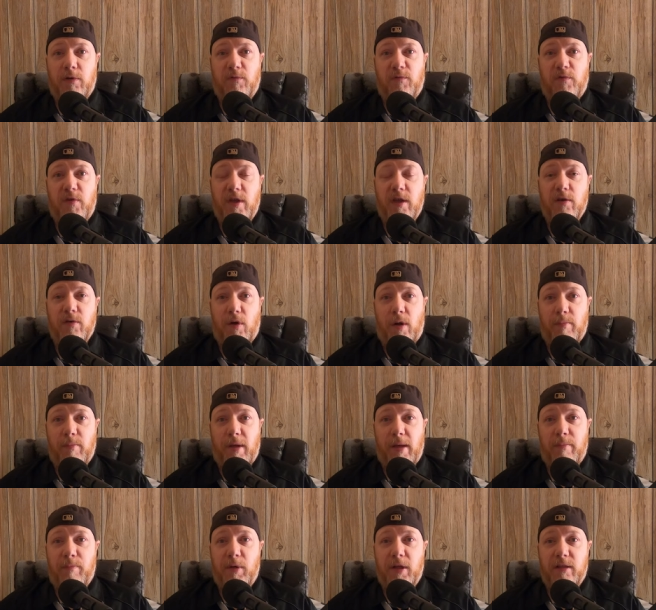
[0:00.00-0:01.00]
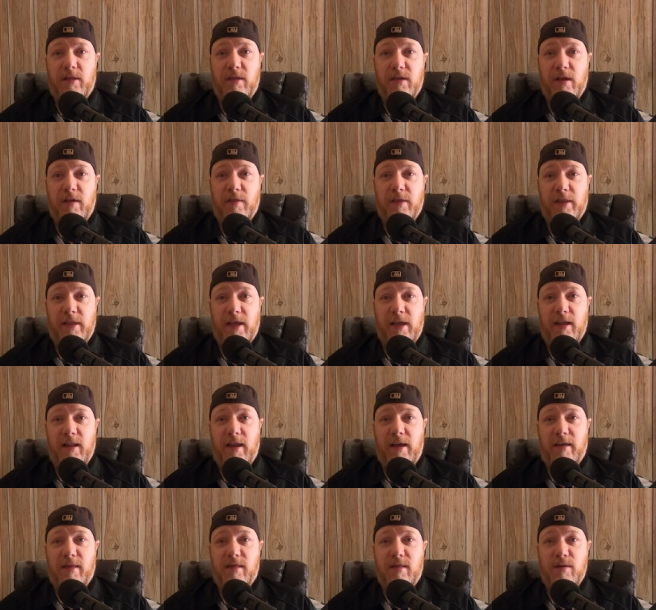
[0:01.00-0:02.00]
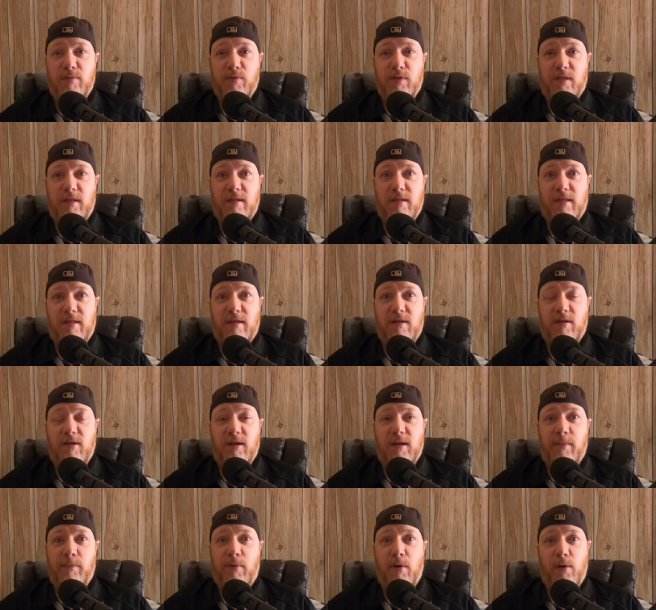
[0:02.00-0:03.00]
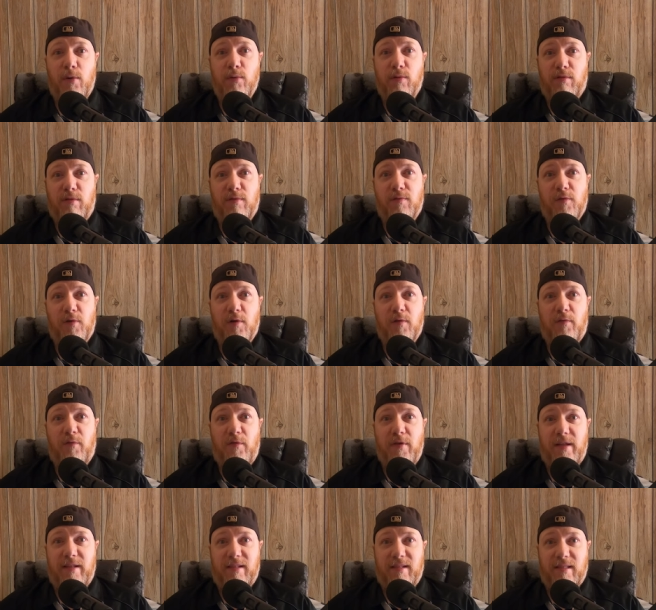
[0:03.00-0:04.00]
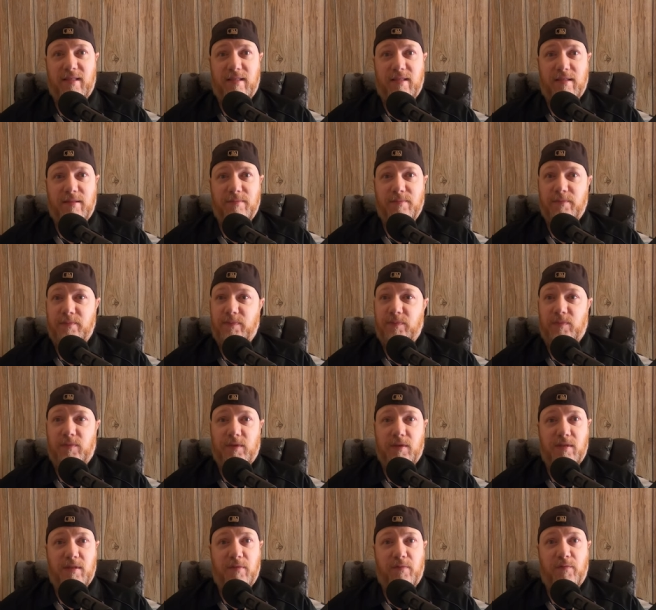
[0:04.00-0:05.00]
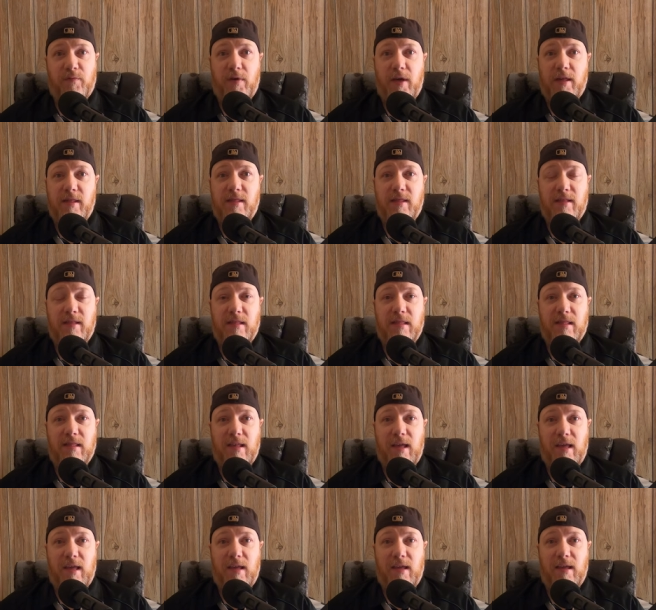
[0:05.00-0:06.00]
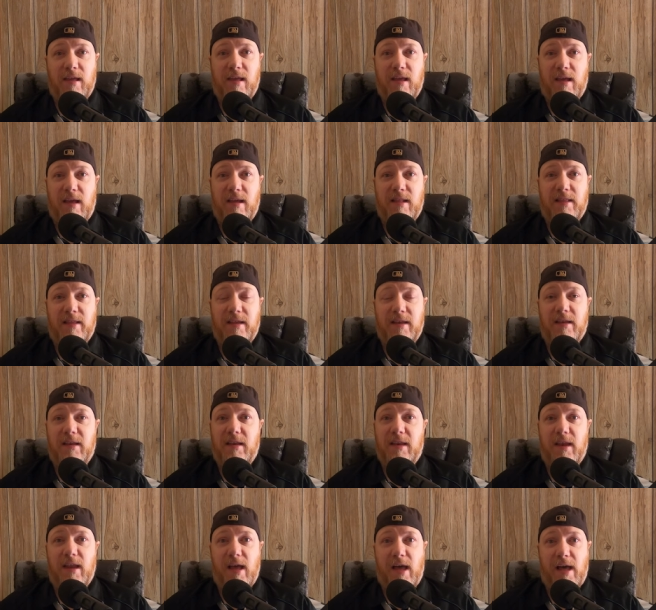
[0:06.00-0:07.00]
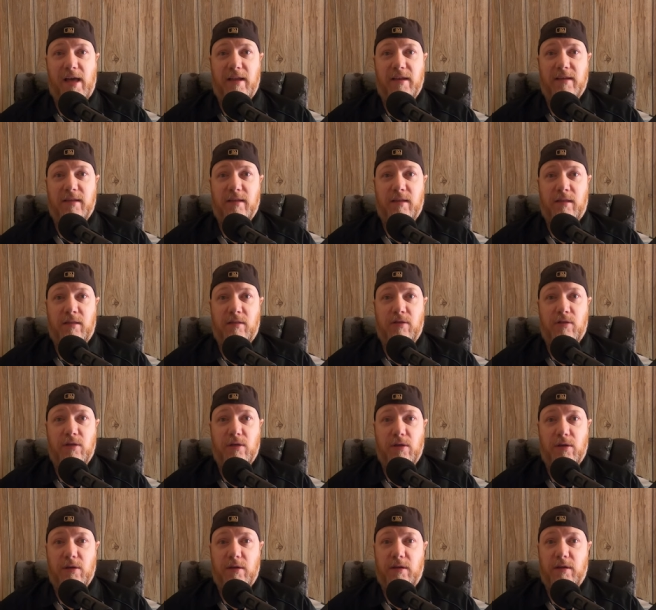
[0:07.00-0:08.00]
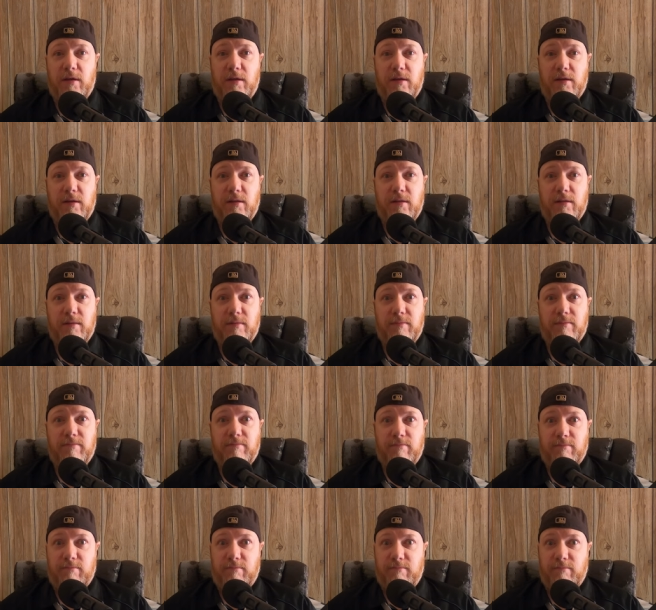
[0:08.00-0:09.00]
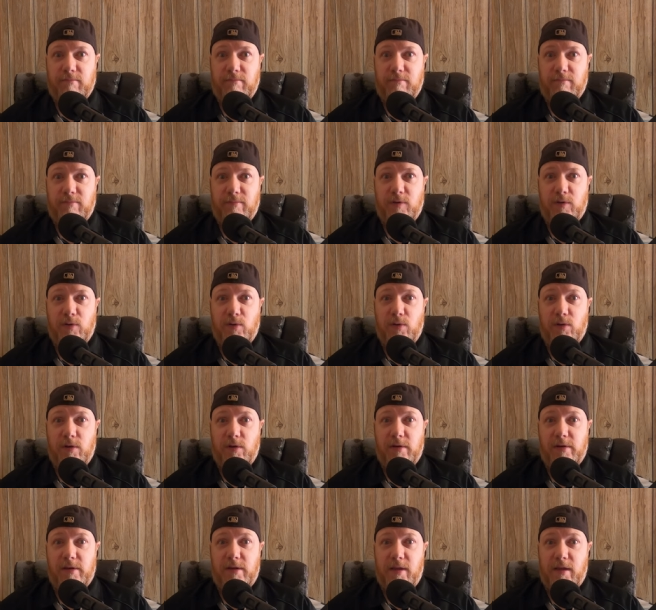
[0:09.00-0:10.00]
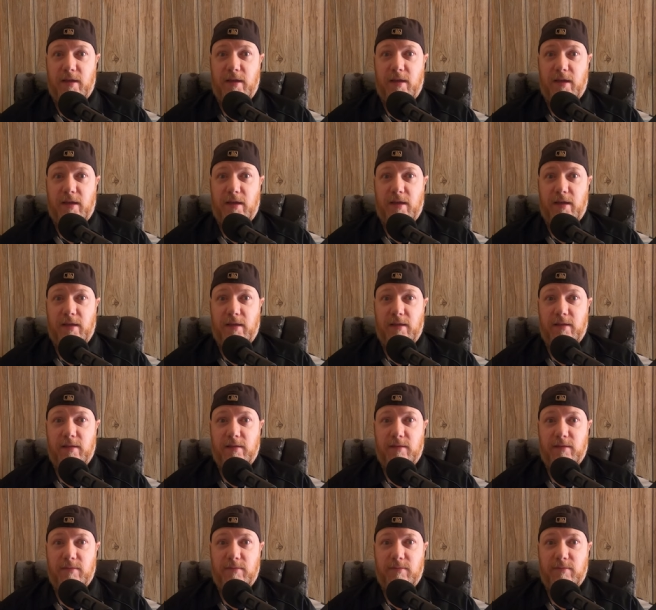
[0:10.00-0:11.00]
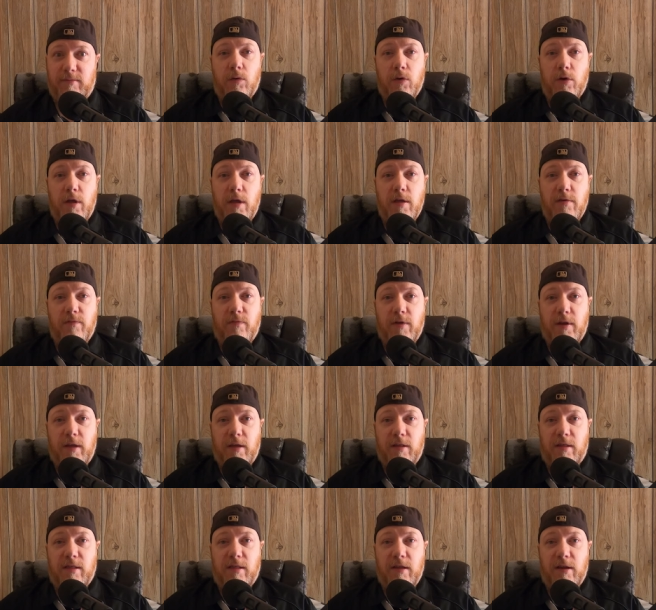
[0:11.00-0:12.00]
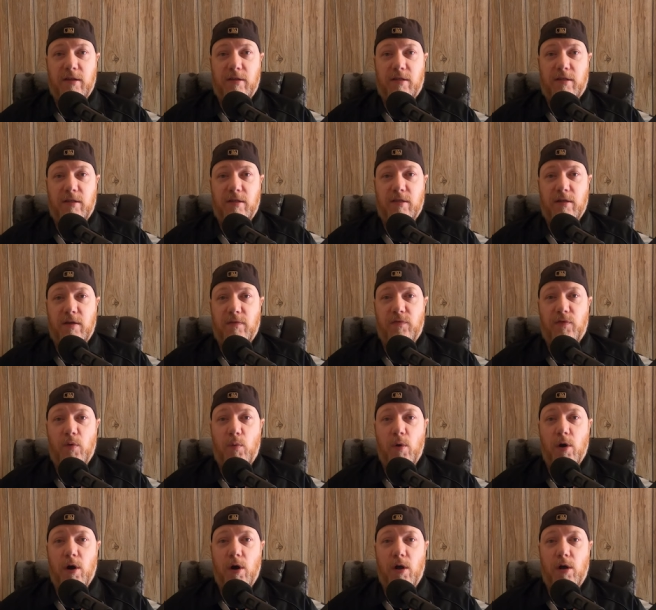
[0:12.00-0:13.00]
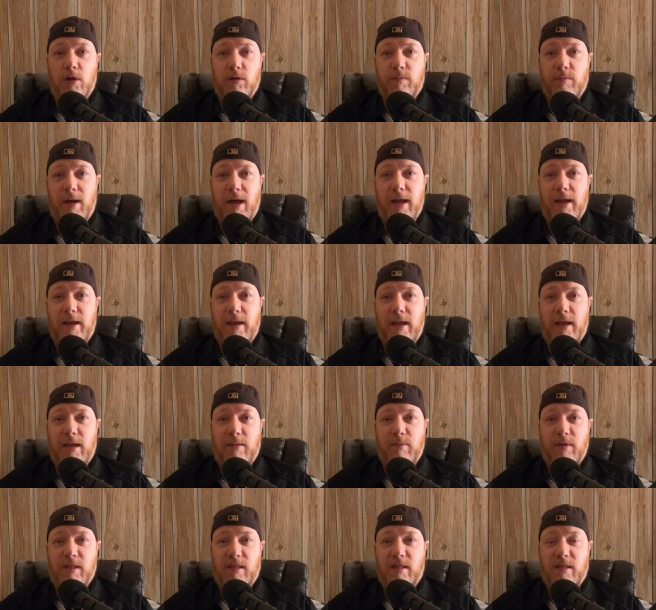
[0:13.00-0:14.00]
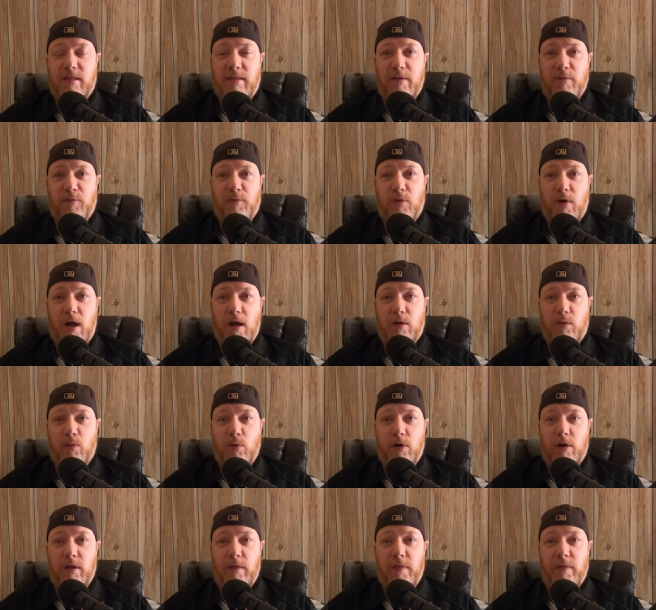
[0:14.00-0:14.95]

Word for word: her finger up my butt the other day like she was installing posts for a fence. Suffice to say, I did not enjoy it. Or did I? Good evening, citizens of the world. My name is Stiff Rockwood,